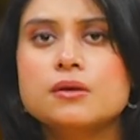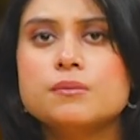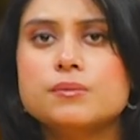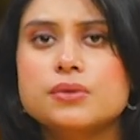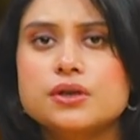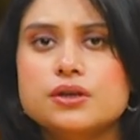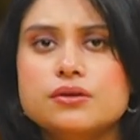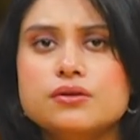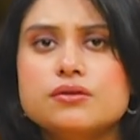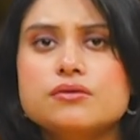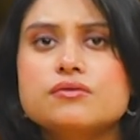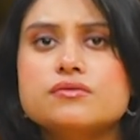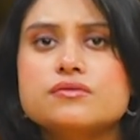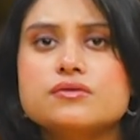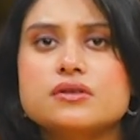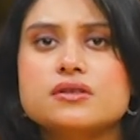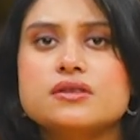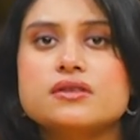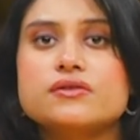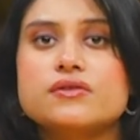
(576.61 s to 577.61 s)
but to
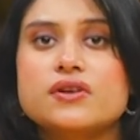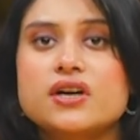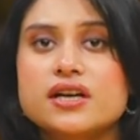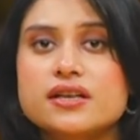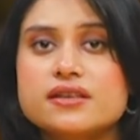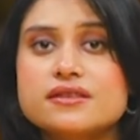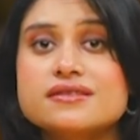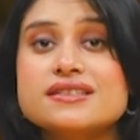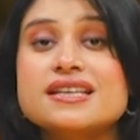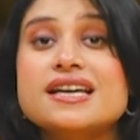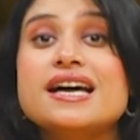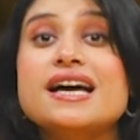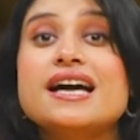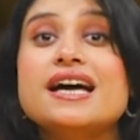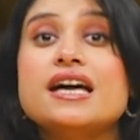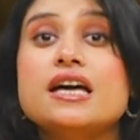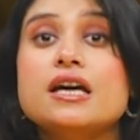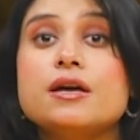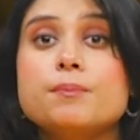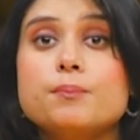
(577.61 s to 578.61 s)
satirize
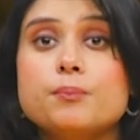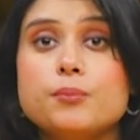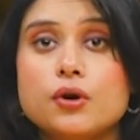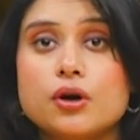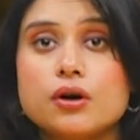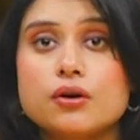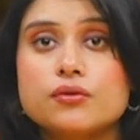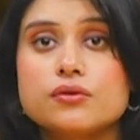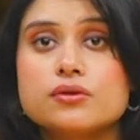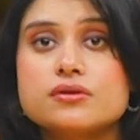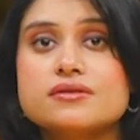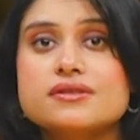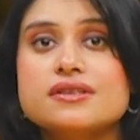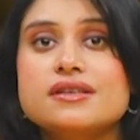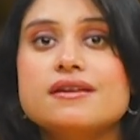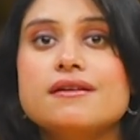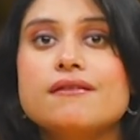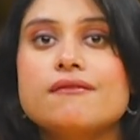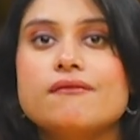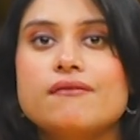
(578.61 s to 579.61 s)

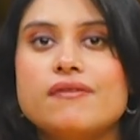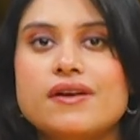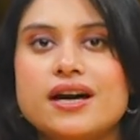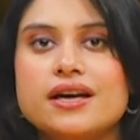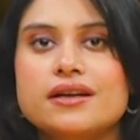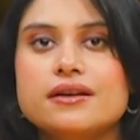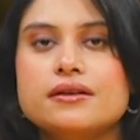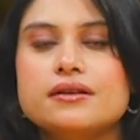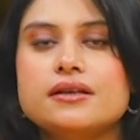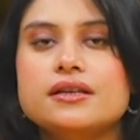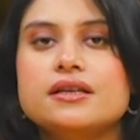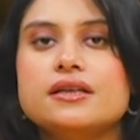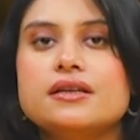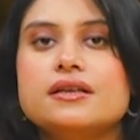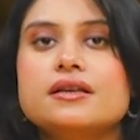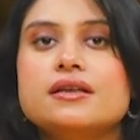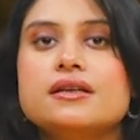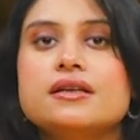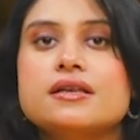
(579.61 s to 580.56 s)
hypocrisy, vanity,